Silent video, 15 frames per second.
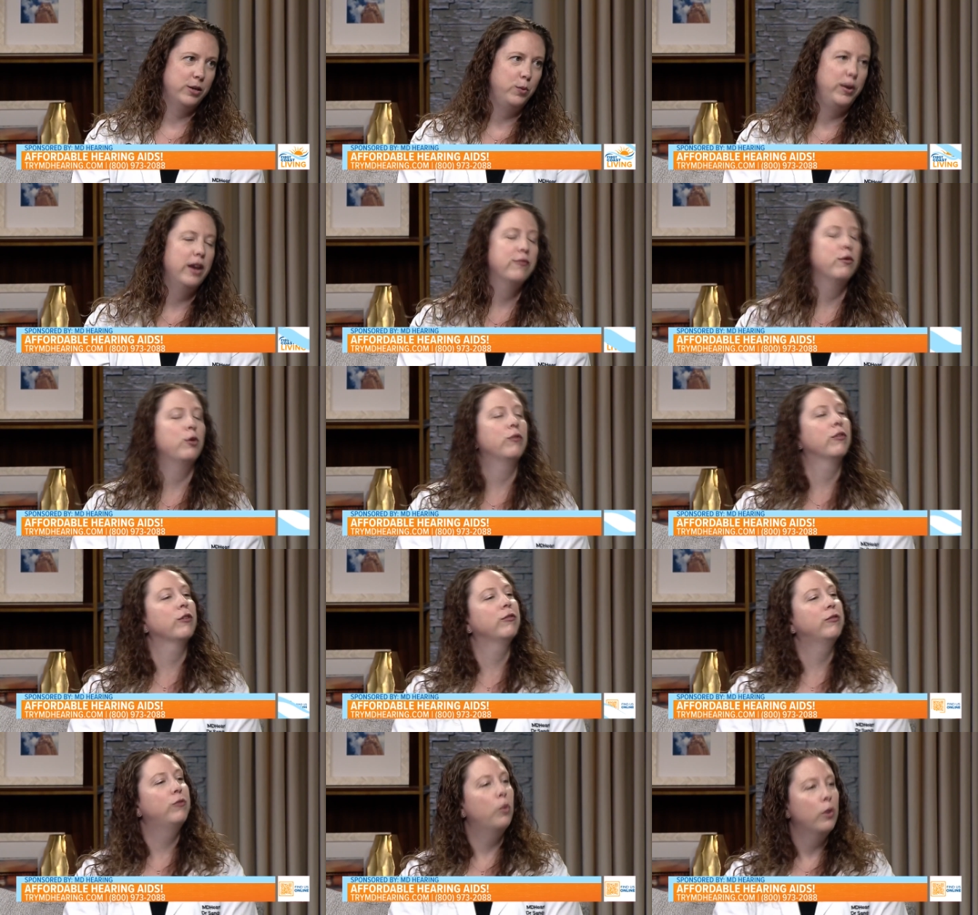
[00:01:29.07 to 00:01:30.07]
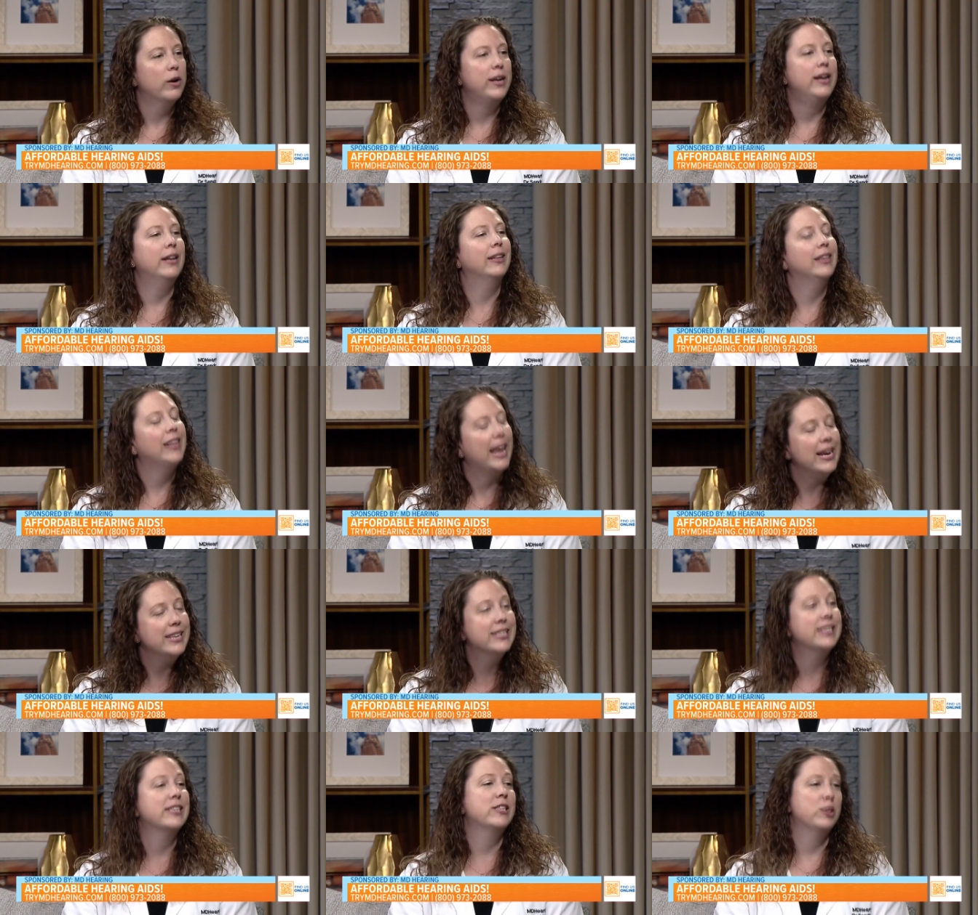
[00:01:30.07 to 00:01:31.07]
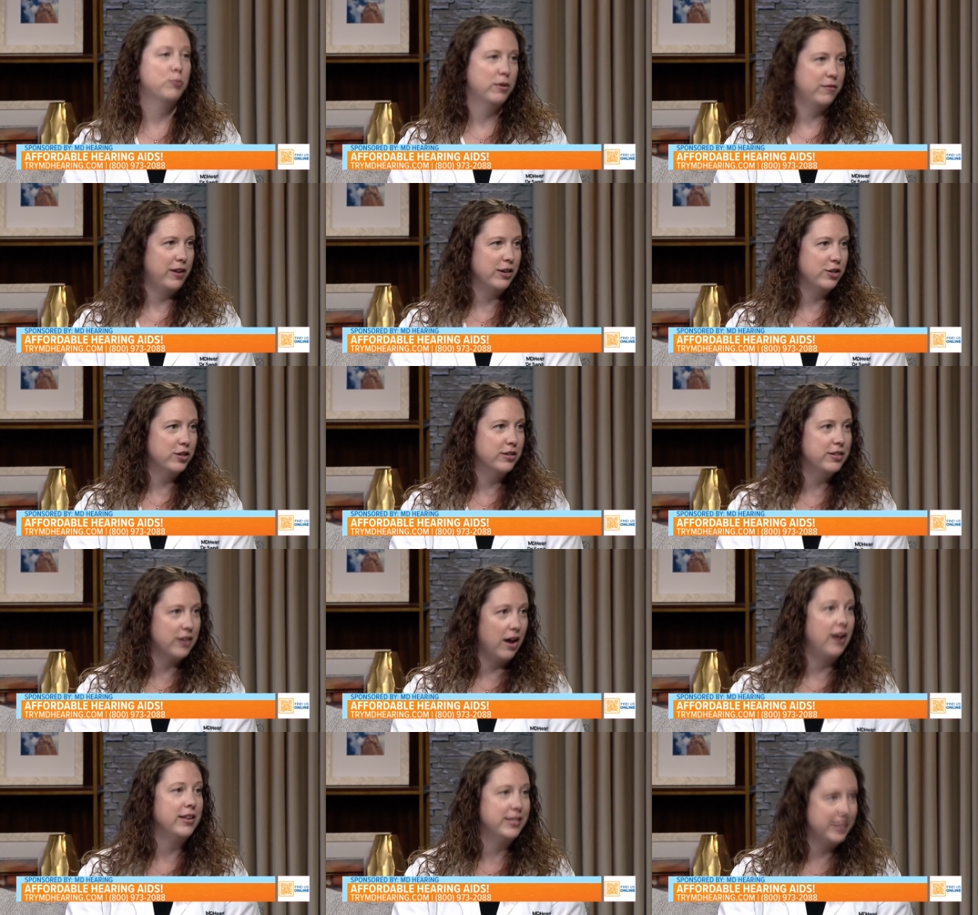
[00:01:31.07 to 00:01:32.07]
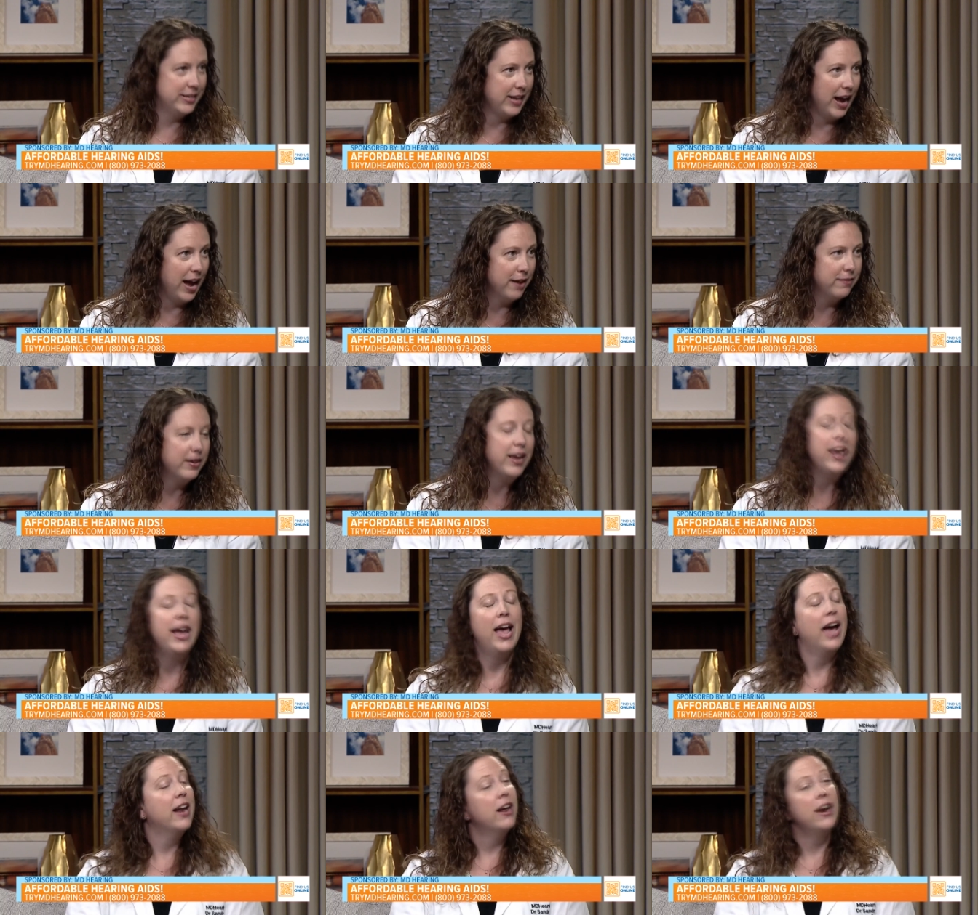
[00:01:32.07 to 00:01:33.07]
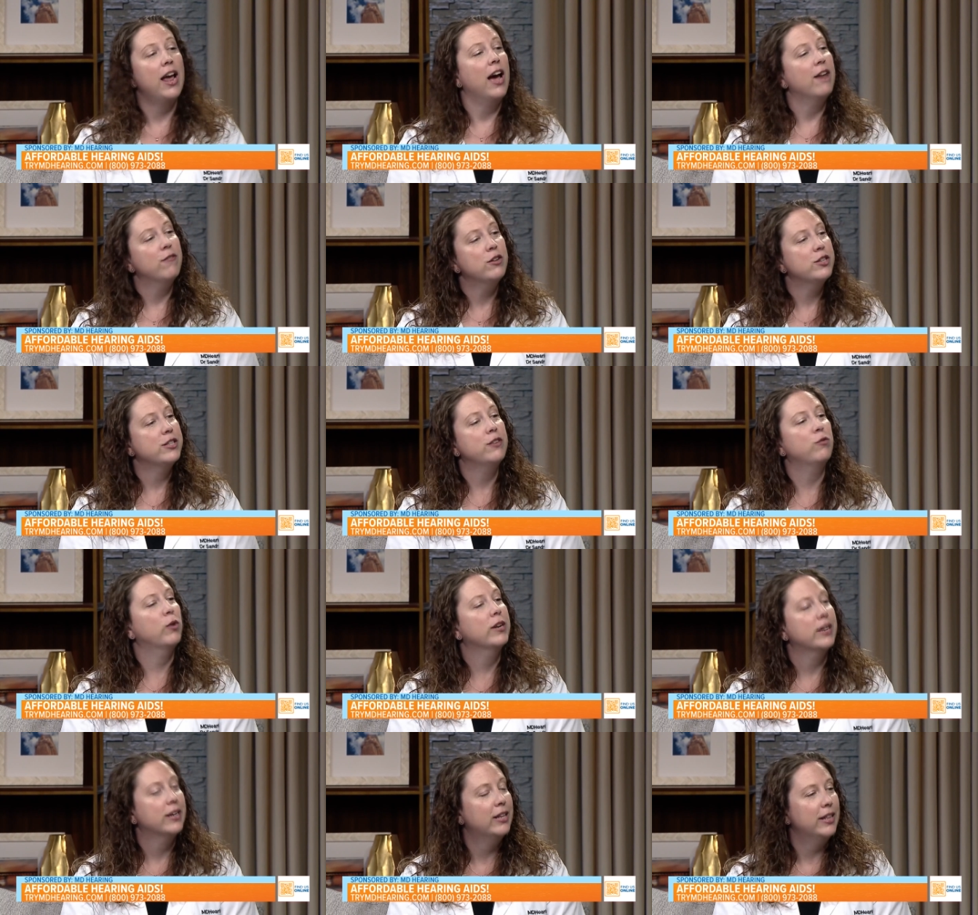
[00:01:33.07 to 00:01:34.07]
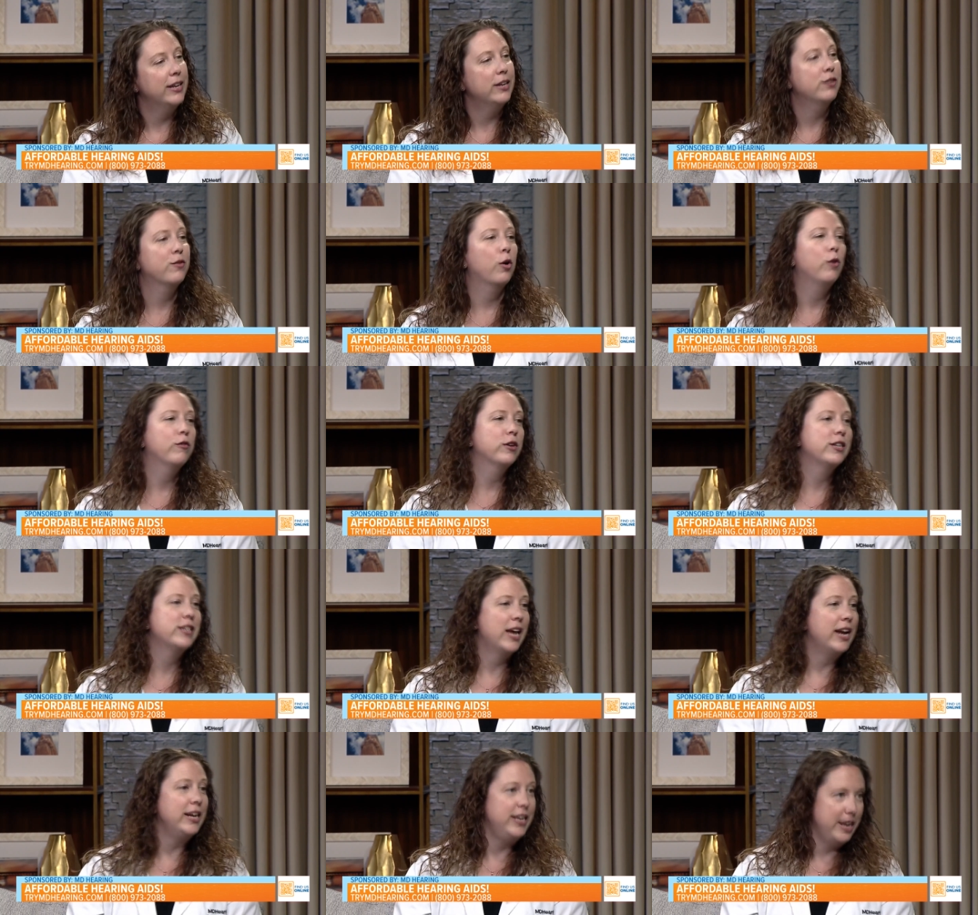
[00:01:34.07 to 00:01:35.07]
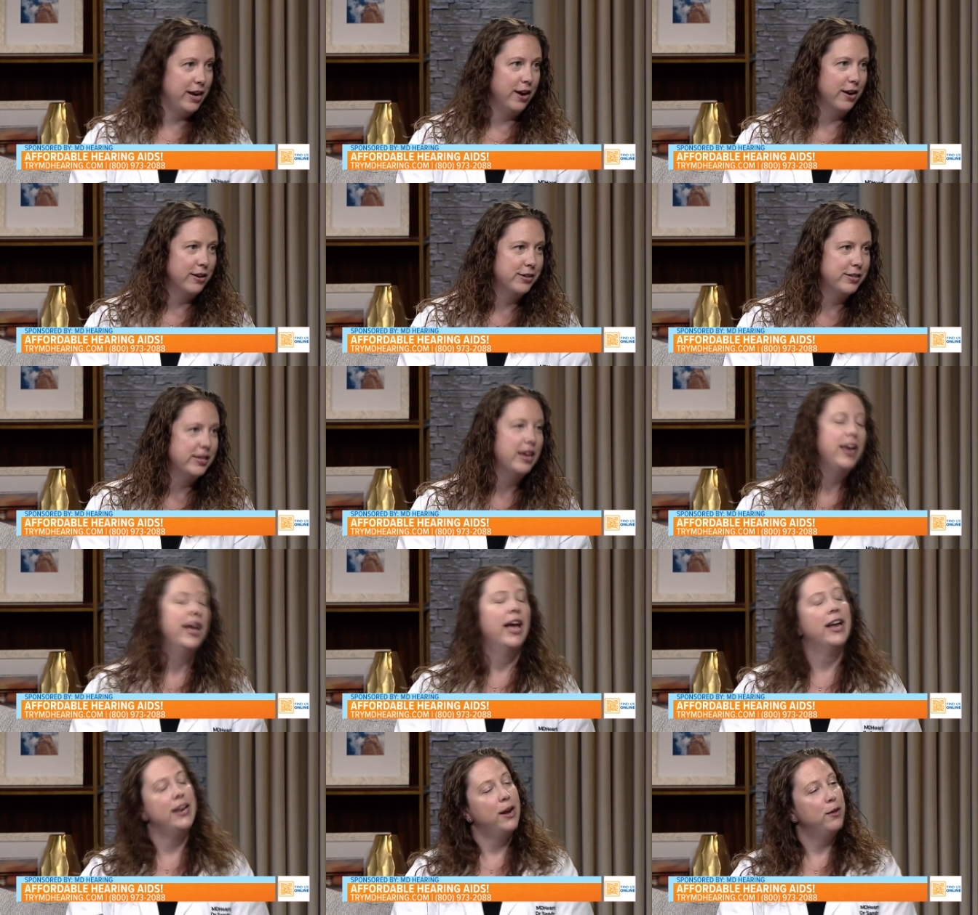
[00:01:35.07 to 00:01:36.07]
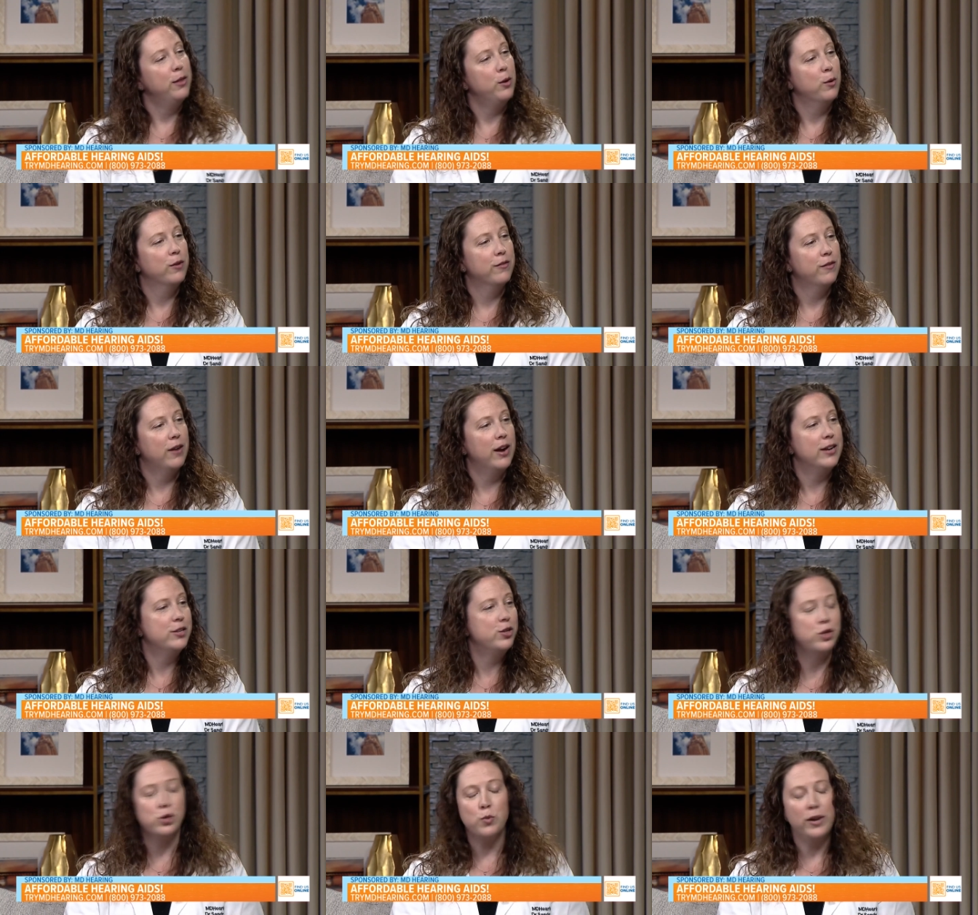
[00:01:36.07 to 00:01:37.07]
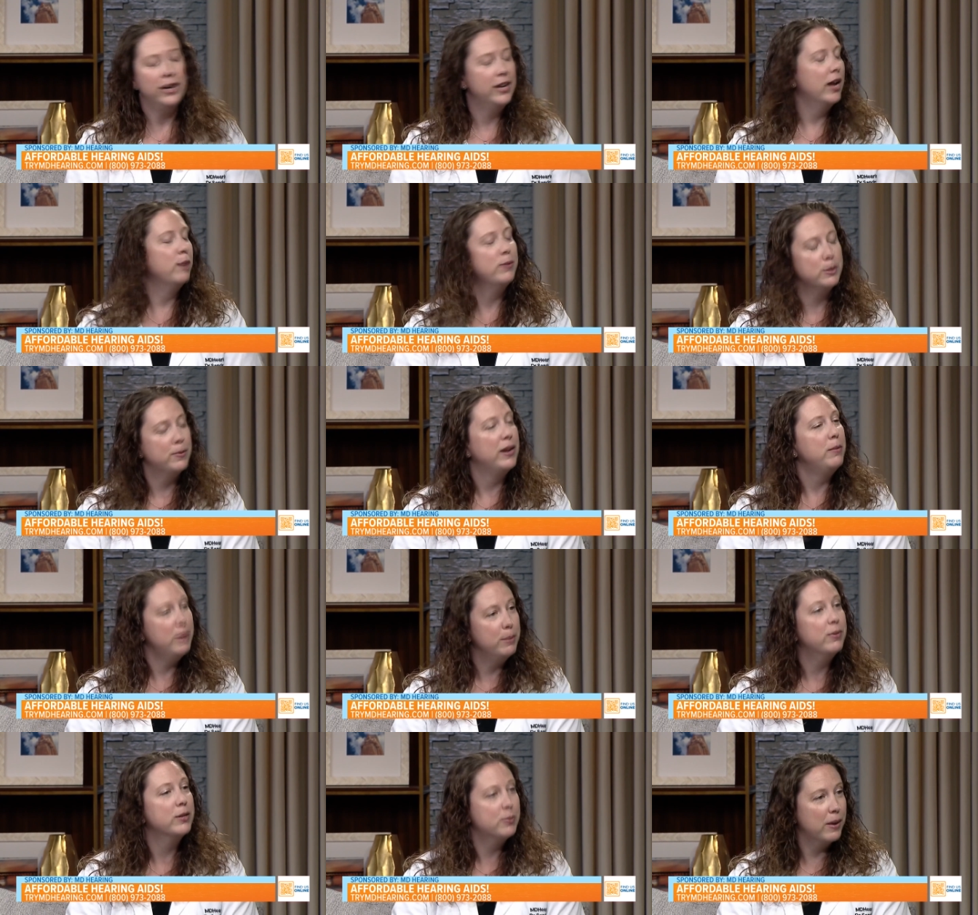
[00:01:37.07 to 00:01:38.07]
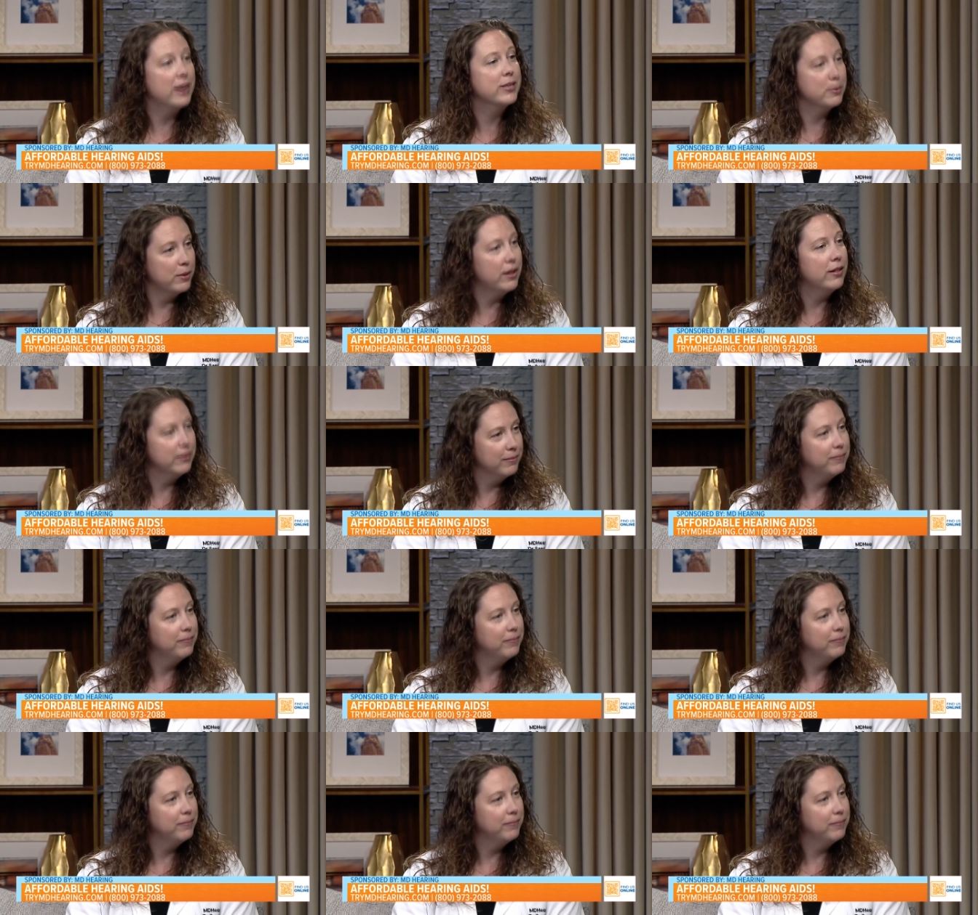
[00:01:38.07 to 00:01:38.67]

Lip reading: We have over 40 licensed professionals on staff, and on average, they've worked at clinics for over 10 years, and now they work for us just wanting to help as many people as possible.